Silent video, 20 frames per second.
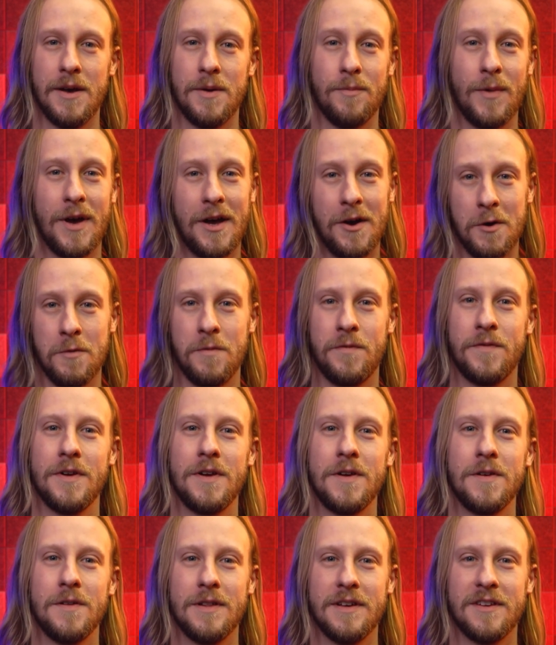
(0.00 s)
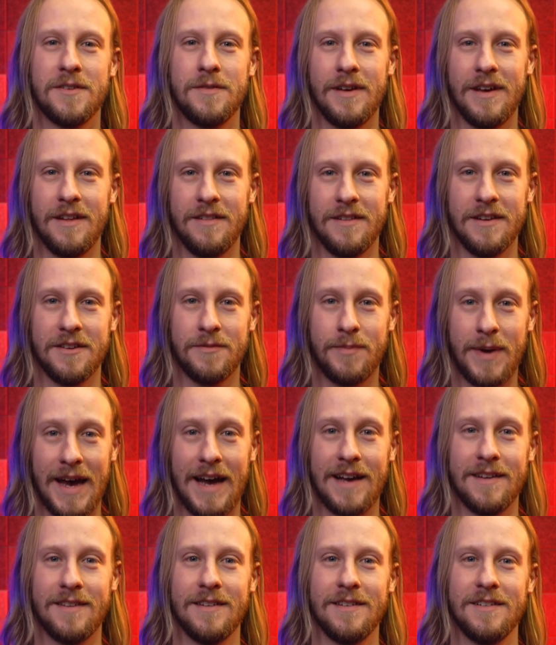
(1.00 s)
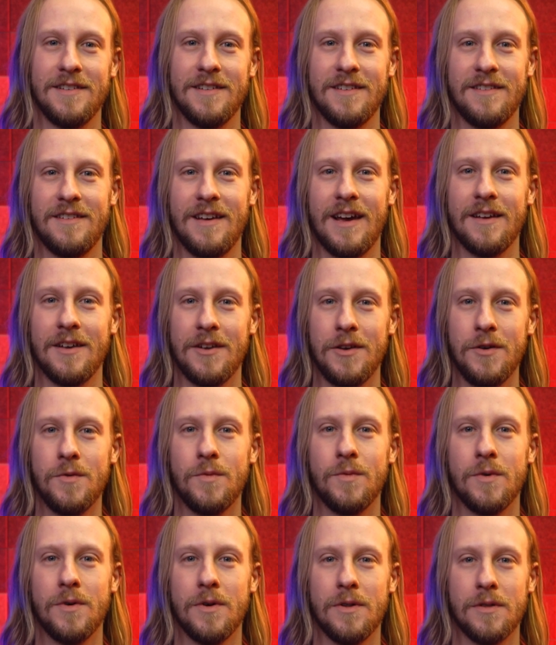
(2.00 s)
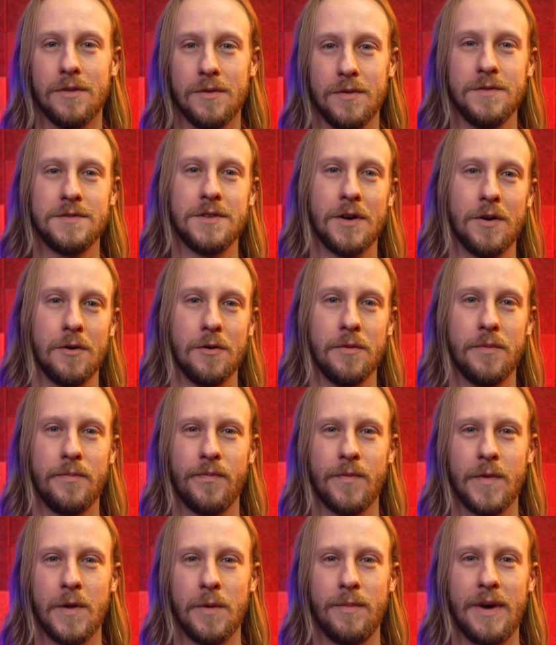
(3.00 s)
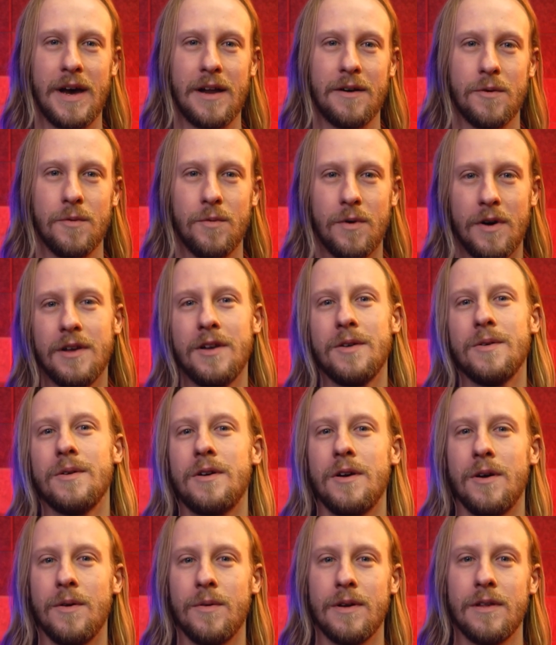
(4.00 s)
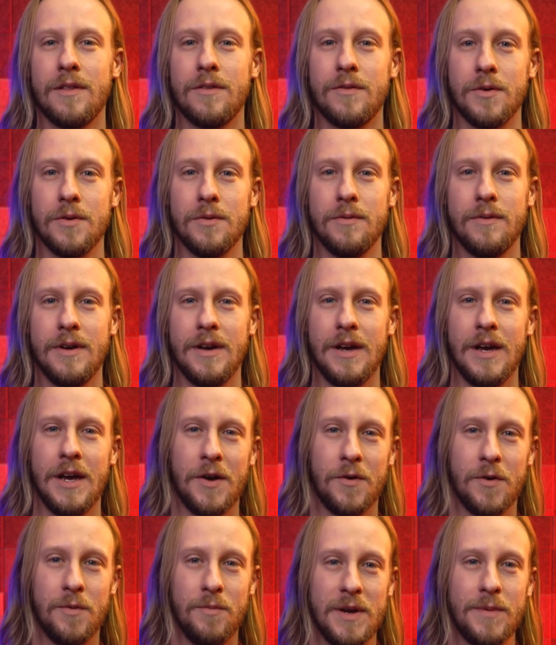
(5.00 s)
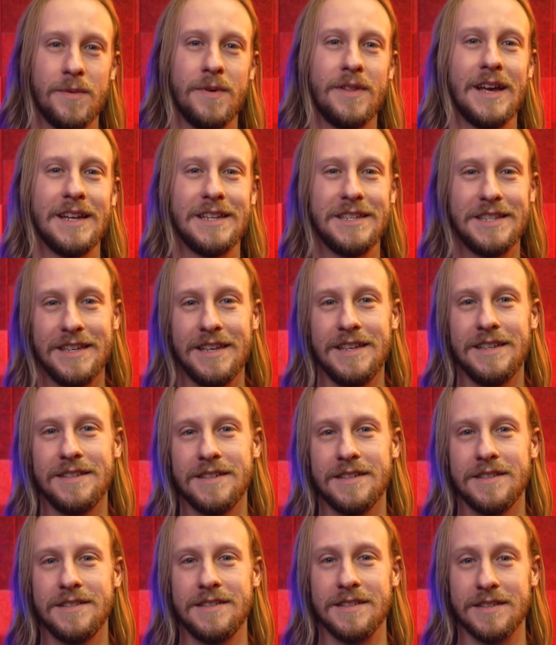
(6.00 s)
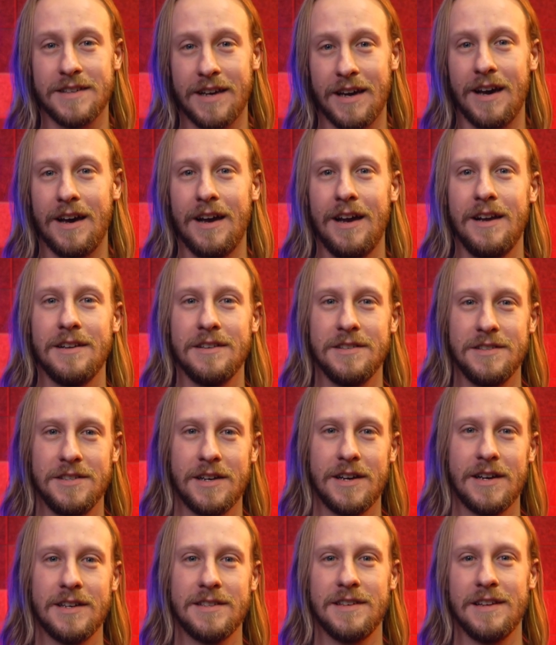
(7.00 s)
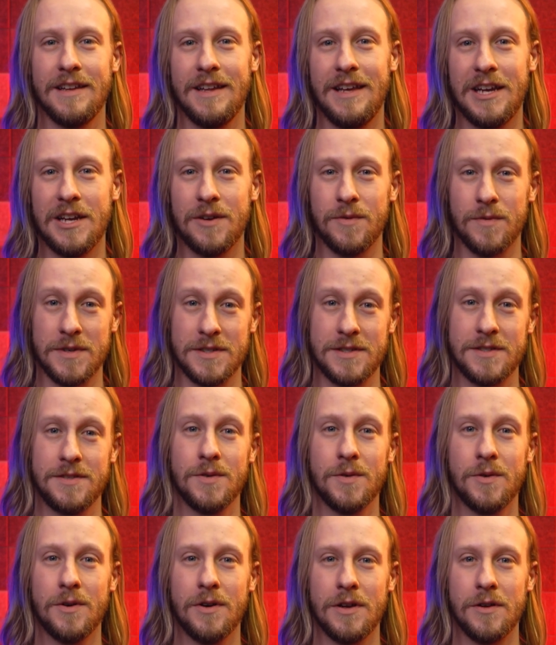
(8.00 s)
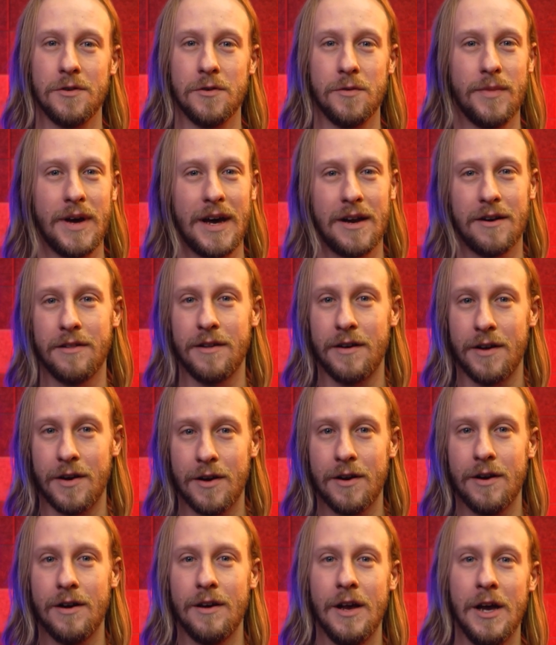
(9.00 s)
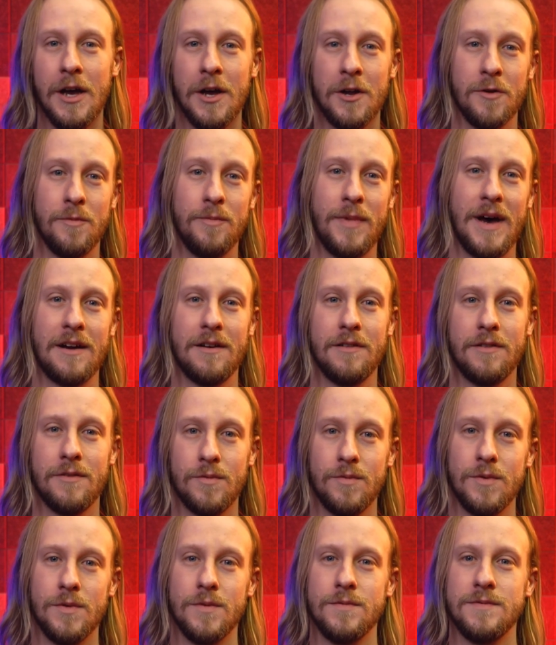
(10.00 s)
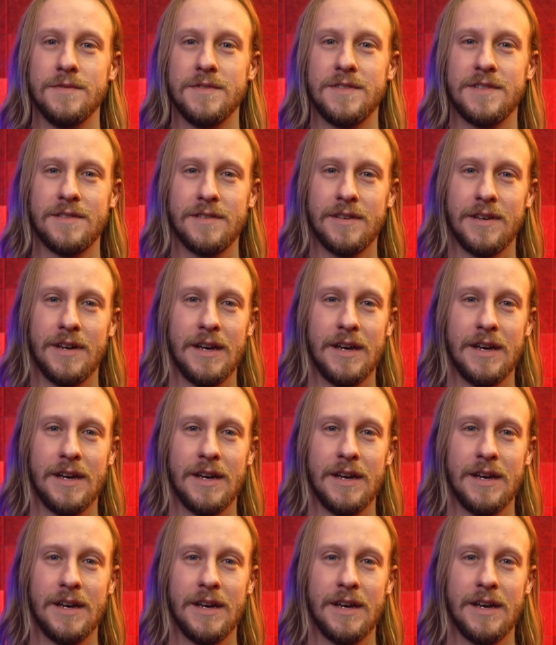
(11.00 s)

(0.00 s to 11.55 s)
My hope for you in this passage is that you won't lose hope no matter what you're going through. Remember that Jesus is kind and just, and he can restore you no matter the hurt, no matter the wounds.